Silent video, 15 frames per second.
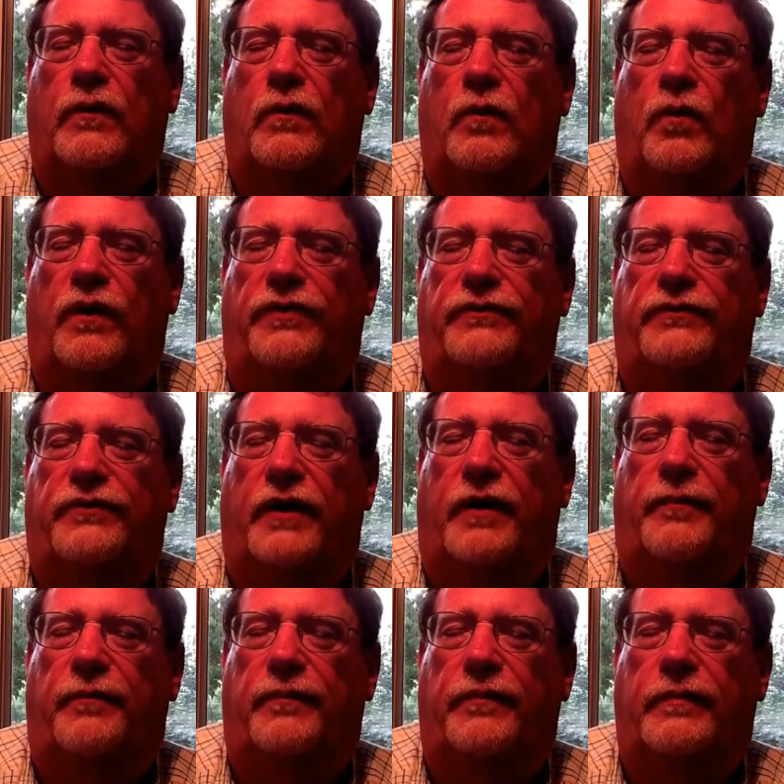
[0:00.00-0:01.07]
with
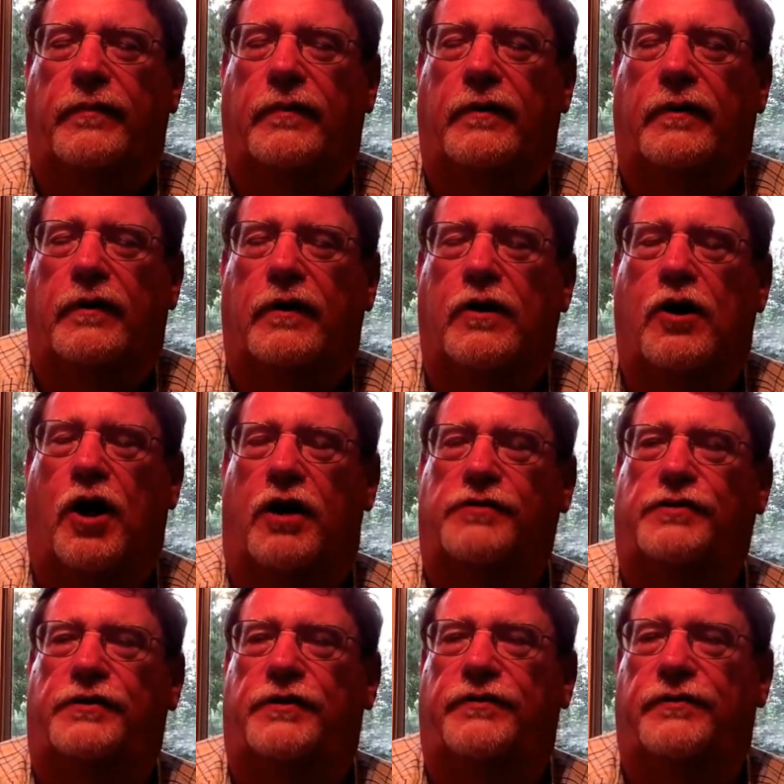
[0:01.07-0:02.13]
some
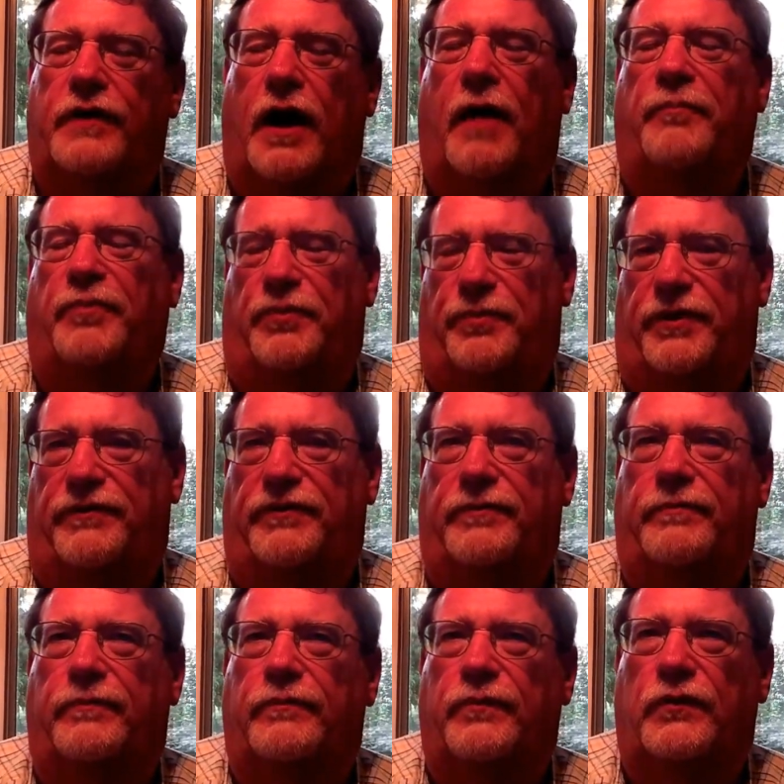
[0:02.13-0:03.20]
cautious optimism.
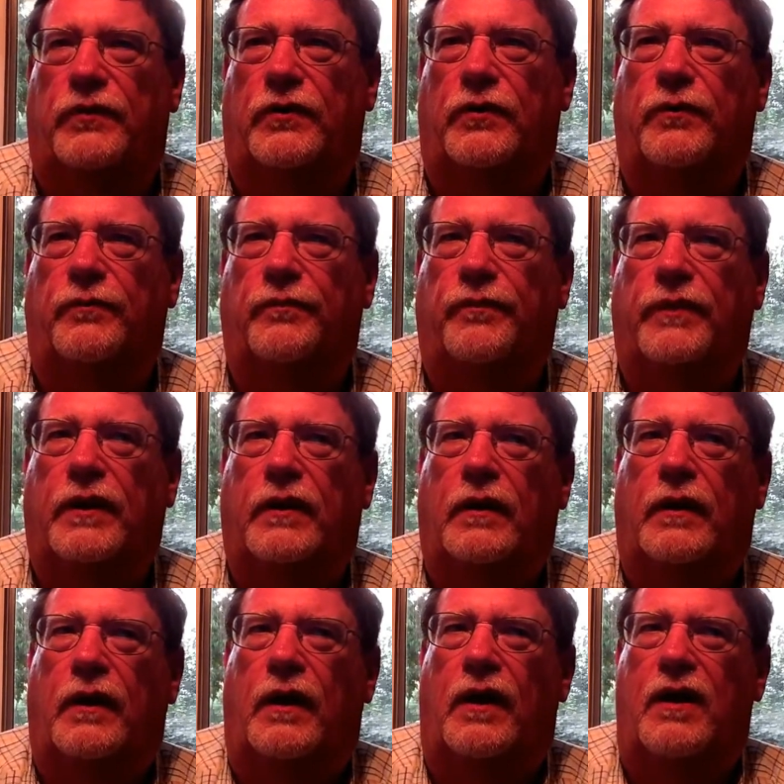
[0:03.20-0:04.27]
So,
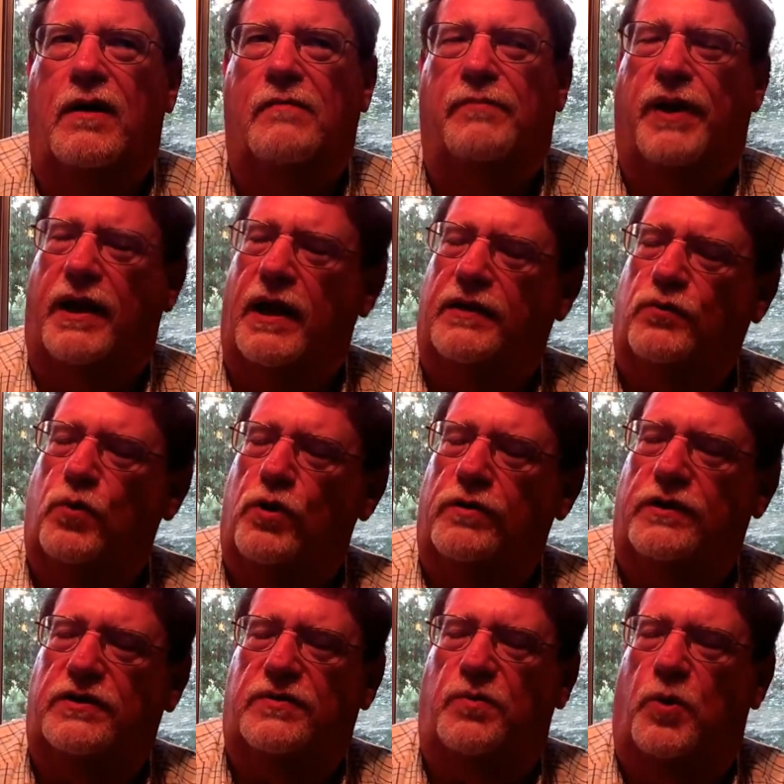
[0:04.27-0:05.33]
but I got to work
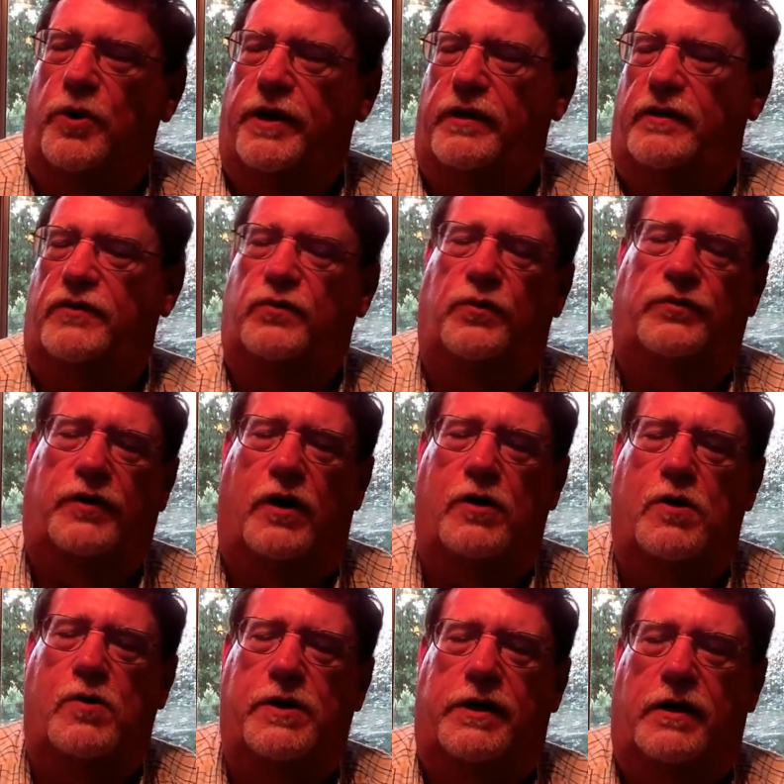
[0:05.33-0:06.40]
this morning. This was all
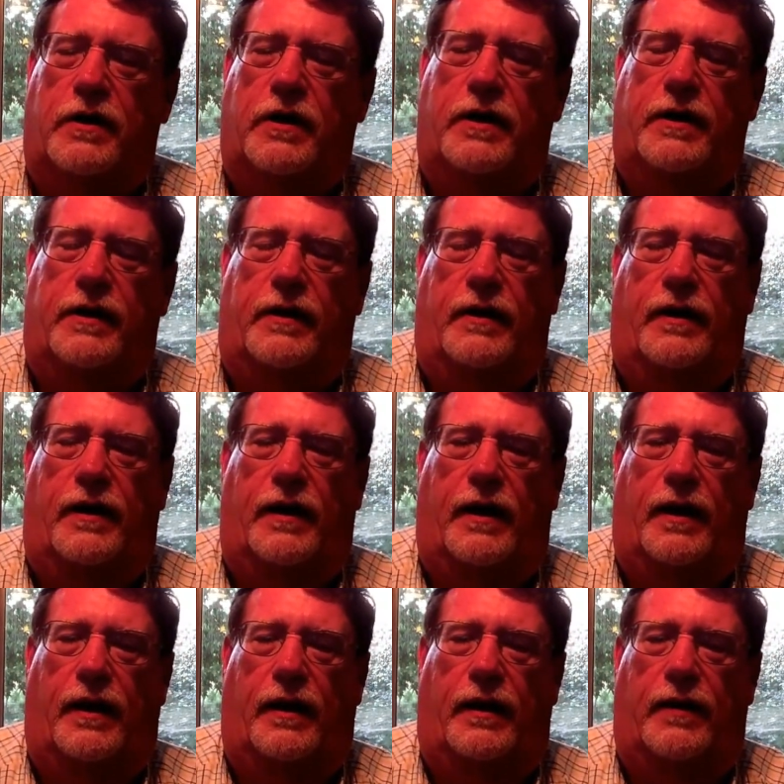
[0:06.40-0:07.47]
going on, and
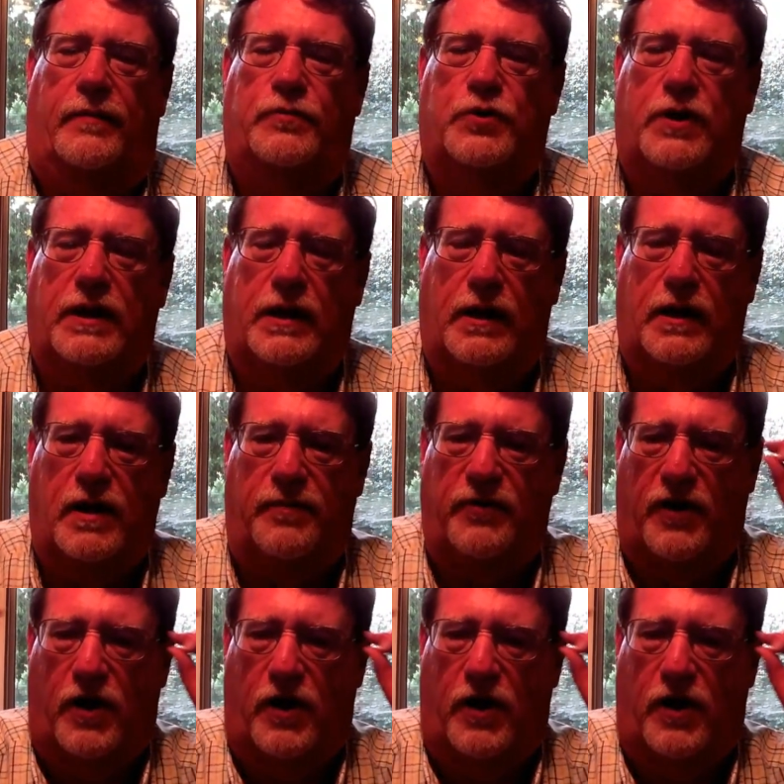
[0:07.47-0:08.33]
I'm drinking a cup of